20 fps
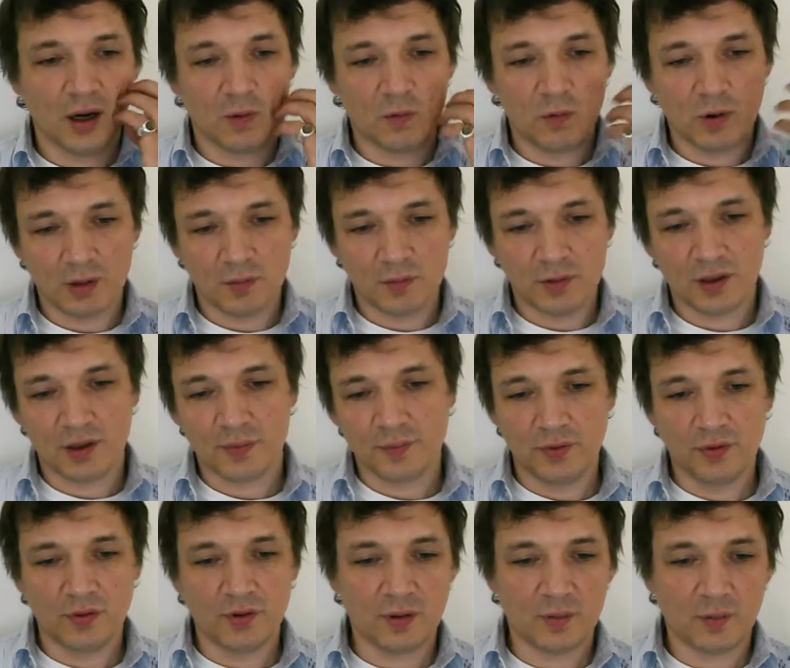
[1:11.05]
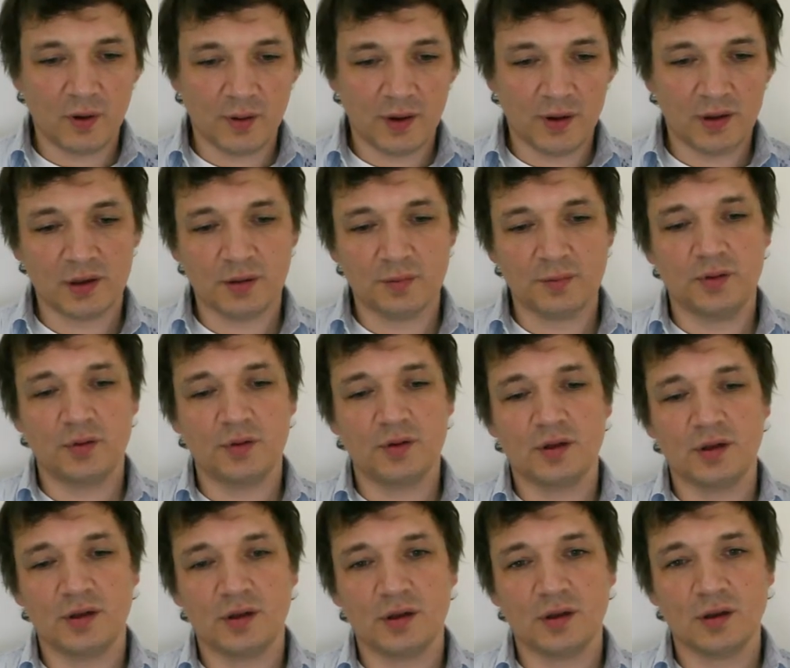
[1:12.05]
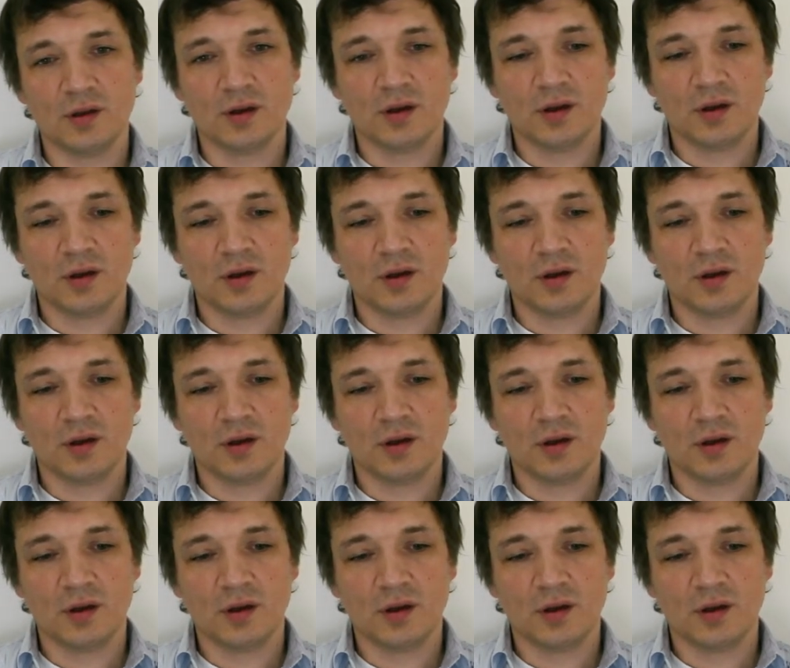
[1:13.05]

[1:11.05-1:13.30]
wearable computing, mobile computing,